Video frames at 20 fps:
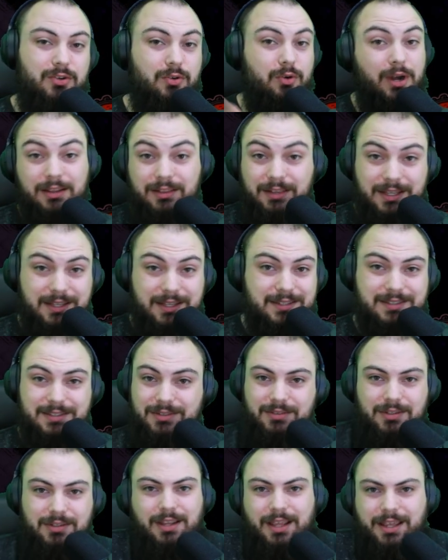or at least
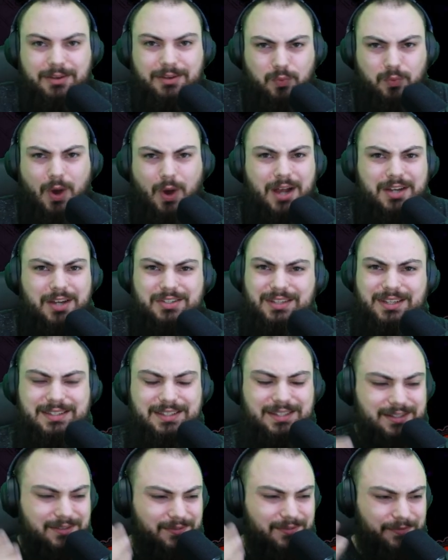like watch
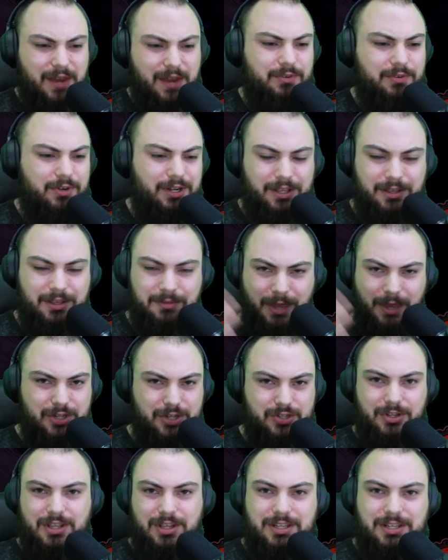list it, favorite it, make
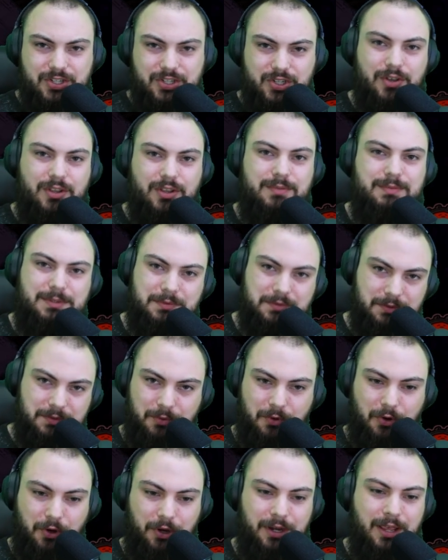sure that you can show them some
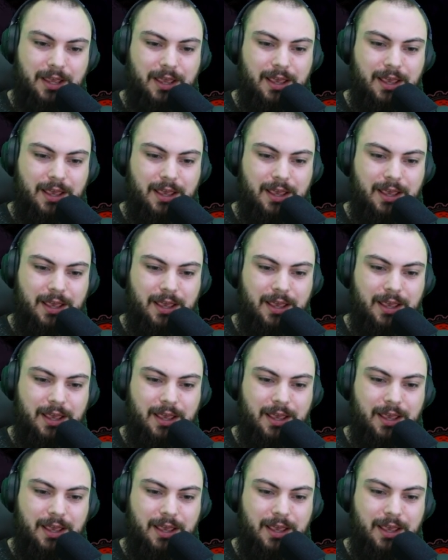support.